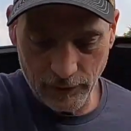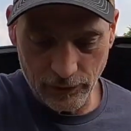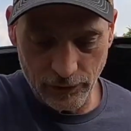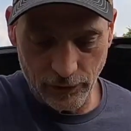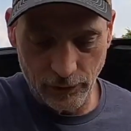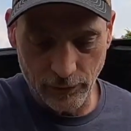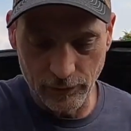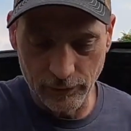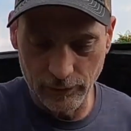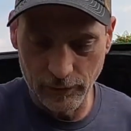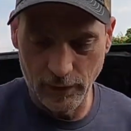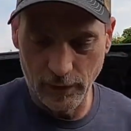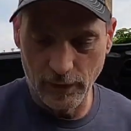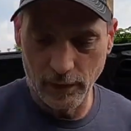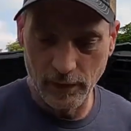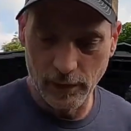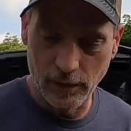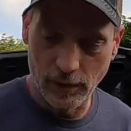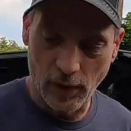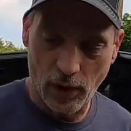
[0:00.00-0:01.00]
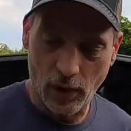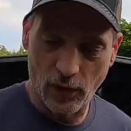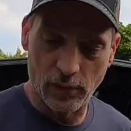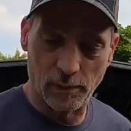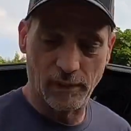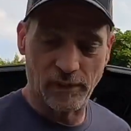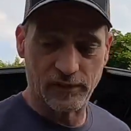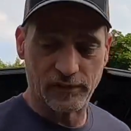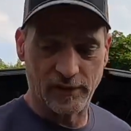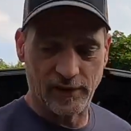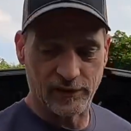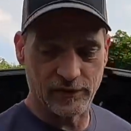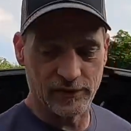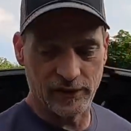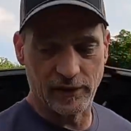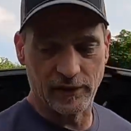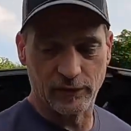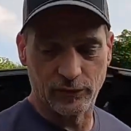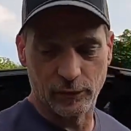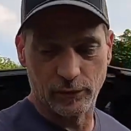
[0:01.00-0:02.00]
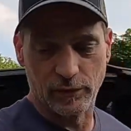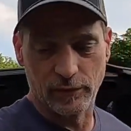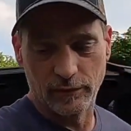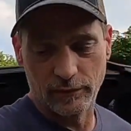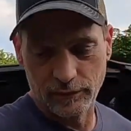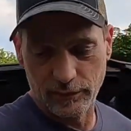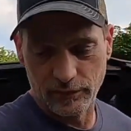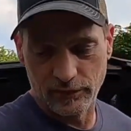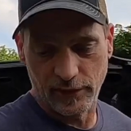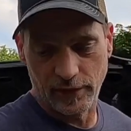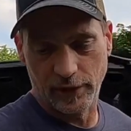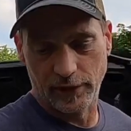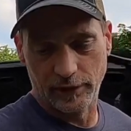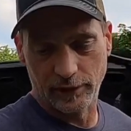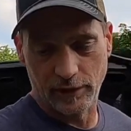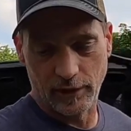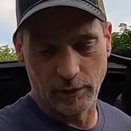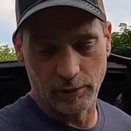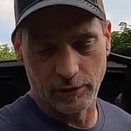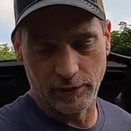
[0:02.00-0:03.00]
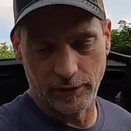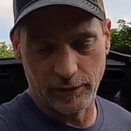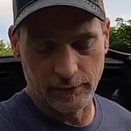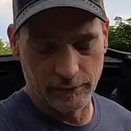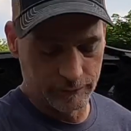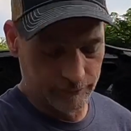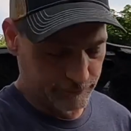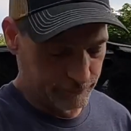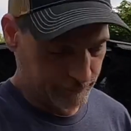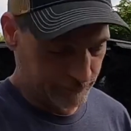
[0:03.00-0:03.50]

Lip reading: So all the baseline settings were set on the carburetor.